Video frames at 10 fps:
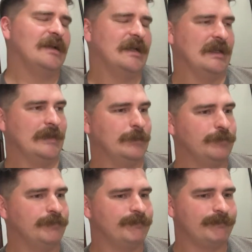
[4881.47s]

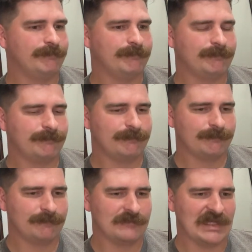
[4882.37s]

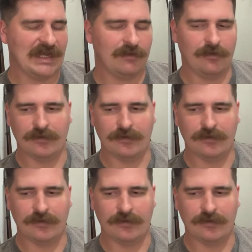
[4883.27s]
I don't know.